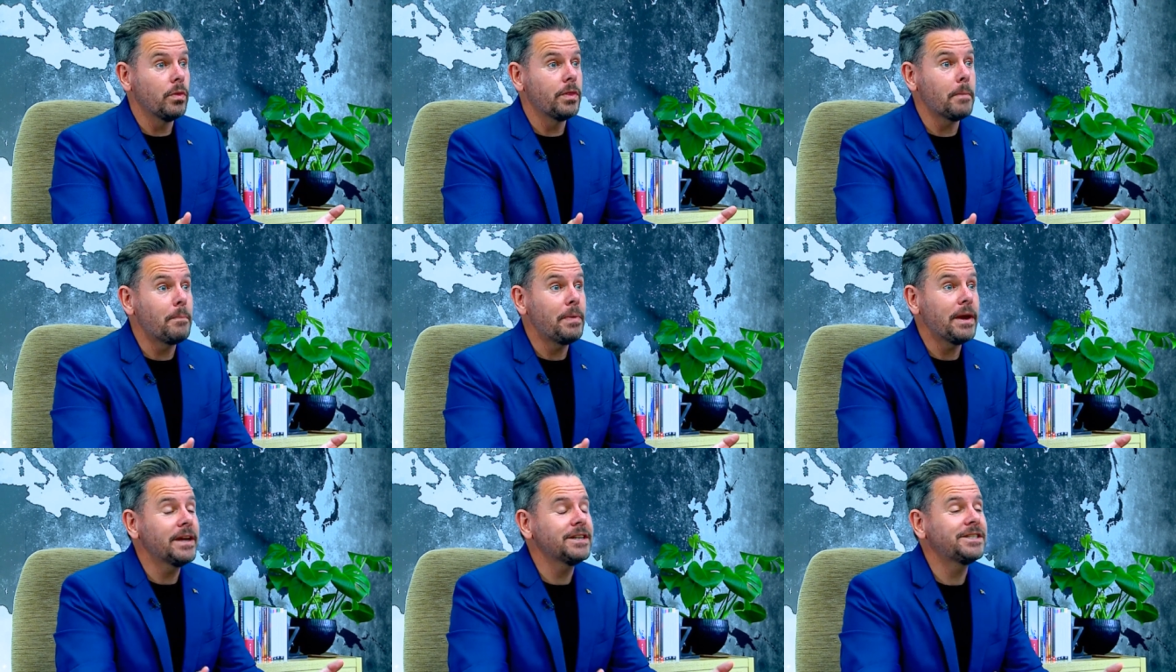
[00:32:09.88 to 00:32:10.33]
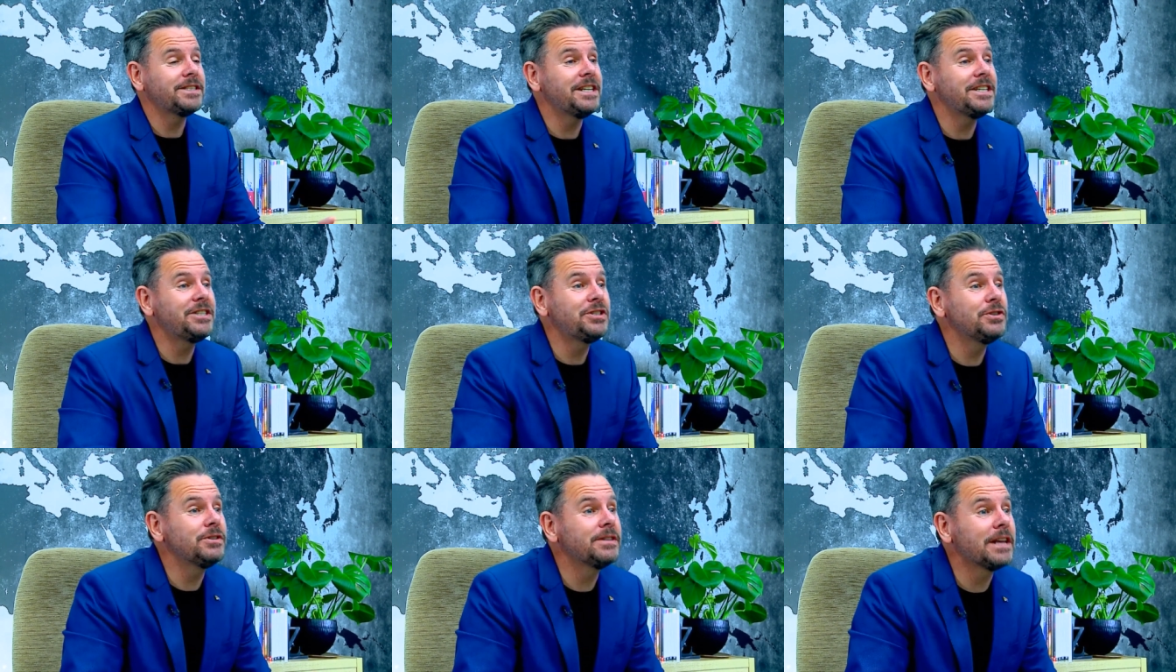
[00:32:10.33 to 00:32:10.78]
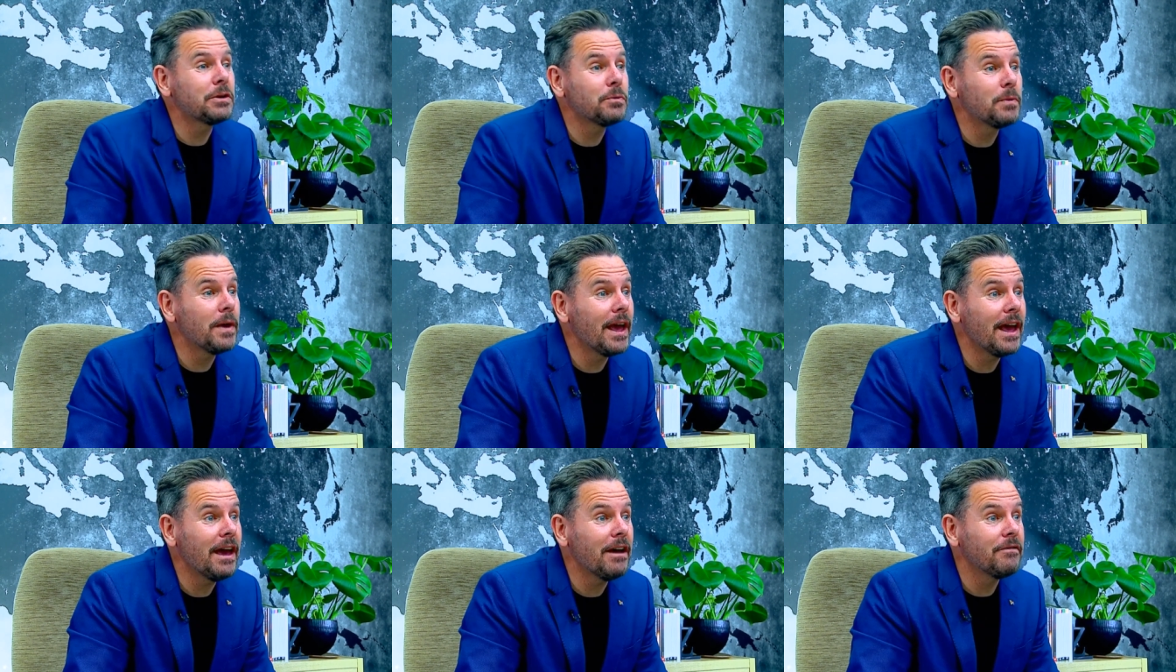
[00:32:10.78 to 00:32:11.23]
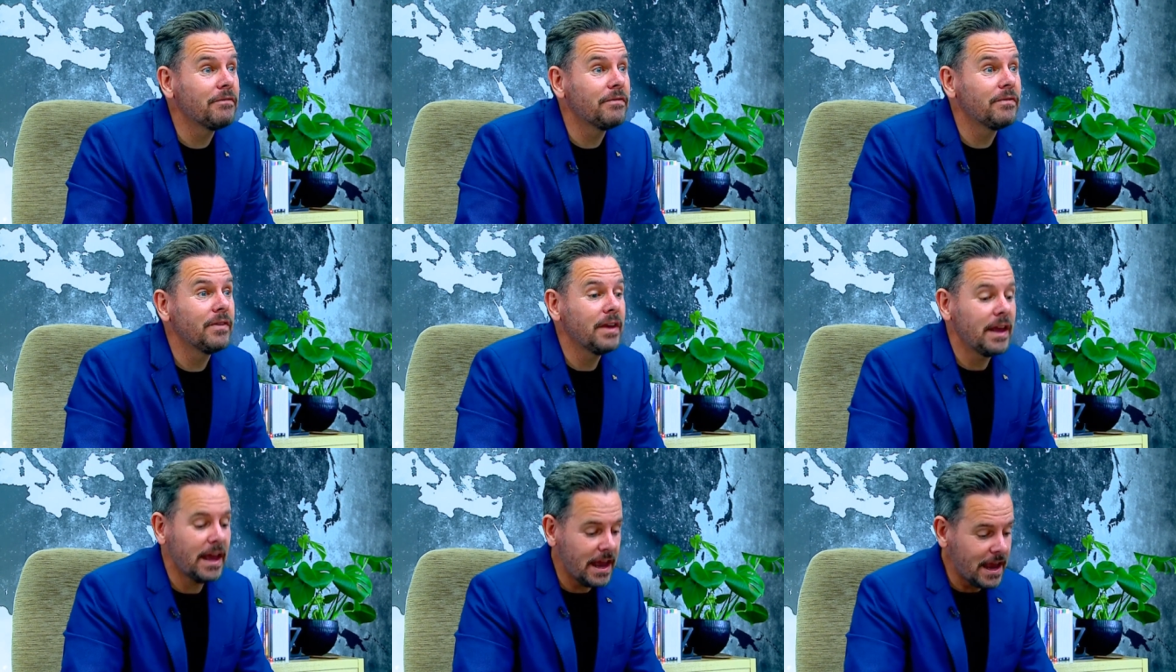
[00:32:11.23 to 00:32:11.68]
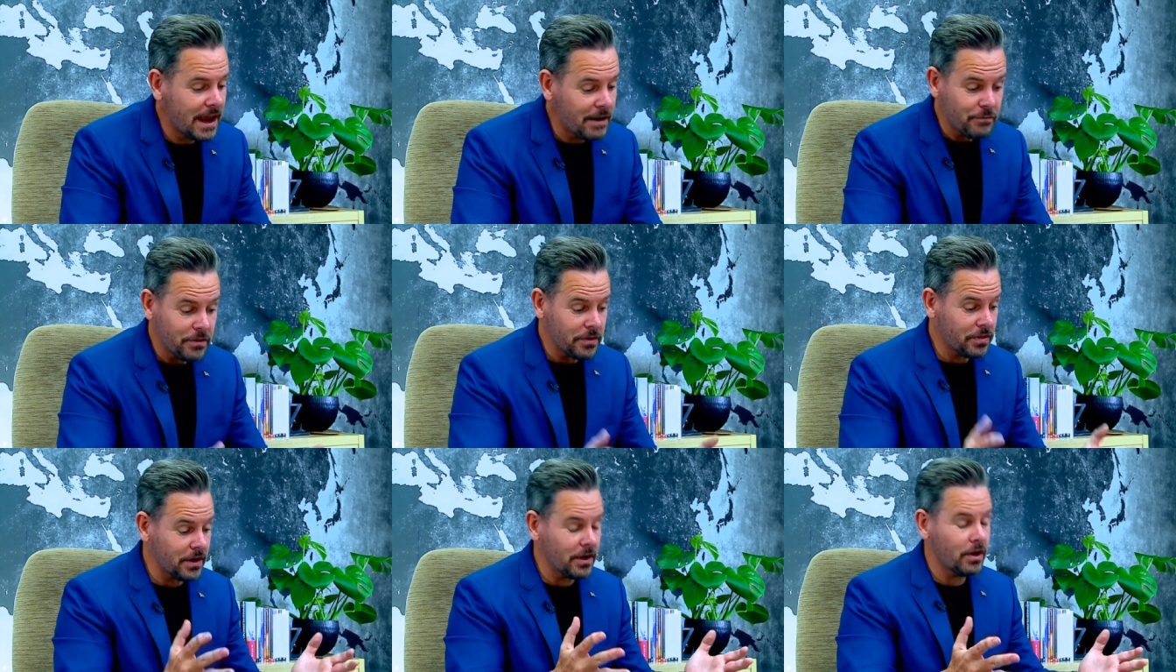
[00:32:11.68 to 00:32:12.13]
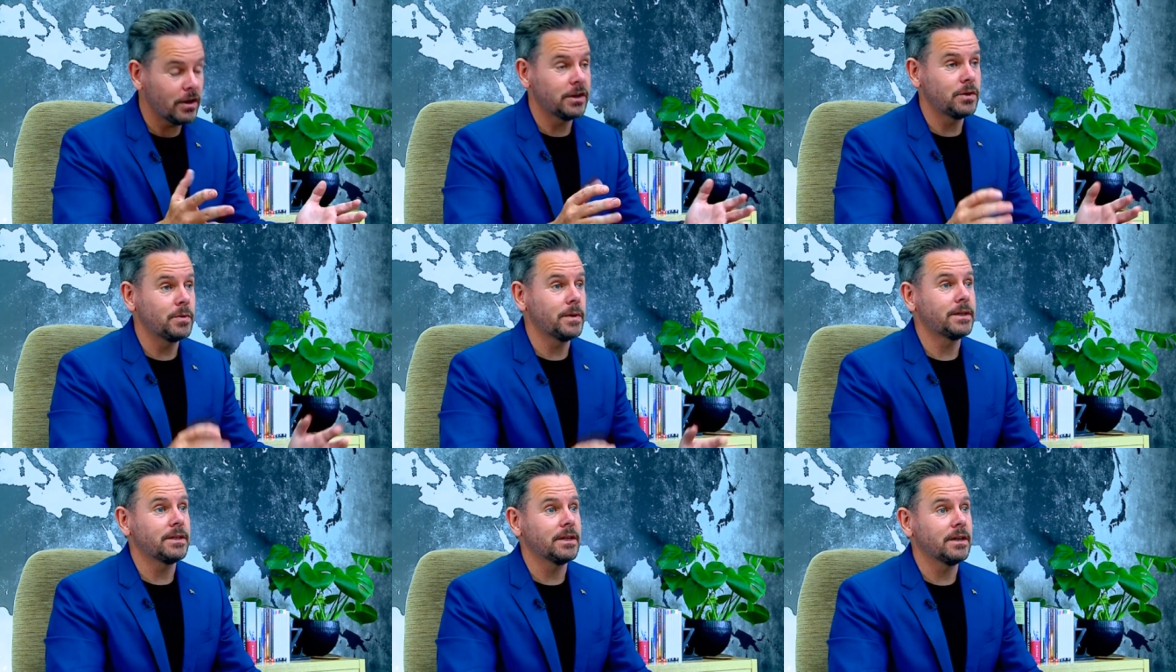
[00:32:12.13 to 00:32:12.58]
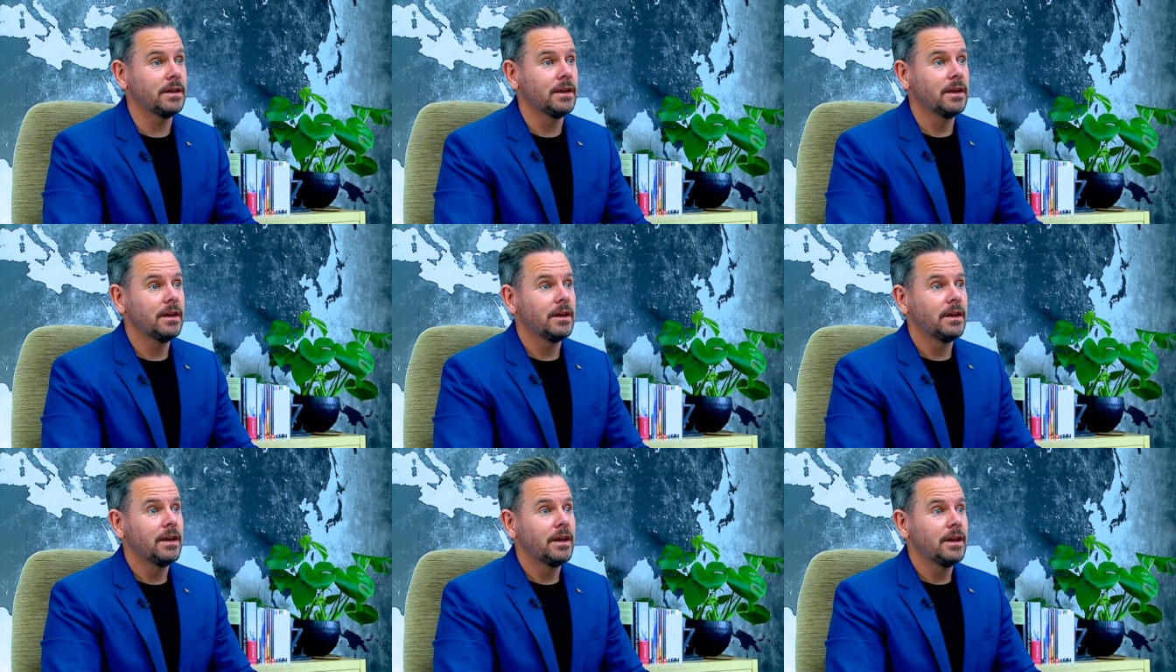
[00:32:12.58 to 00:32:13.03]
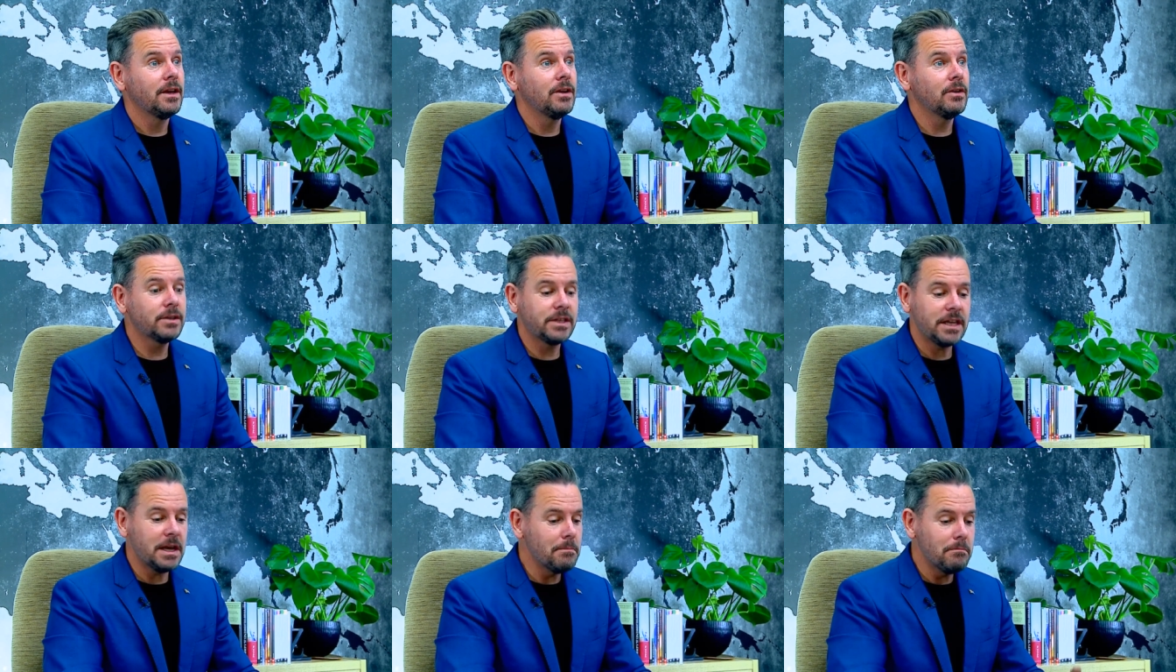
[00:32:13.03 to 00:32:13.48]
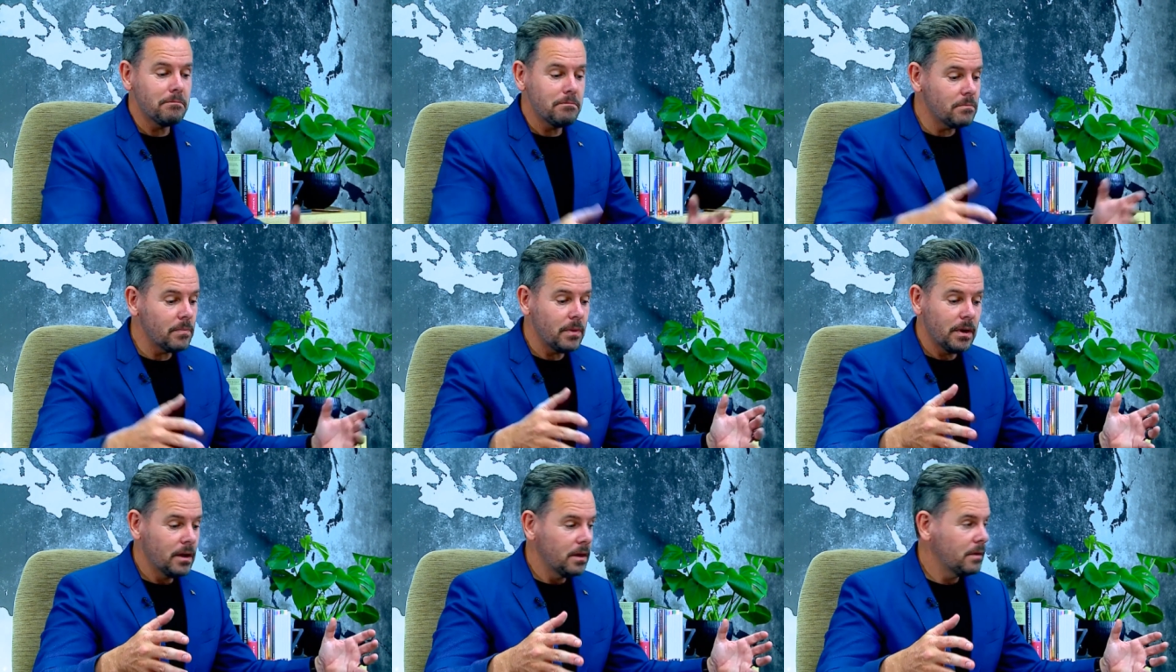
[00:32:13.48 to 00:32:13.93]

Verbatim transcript: The biggest issues that we have, everything on Twitter. You'll see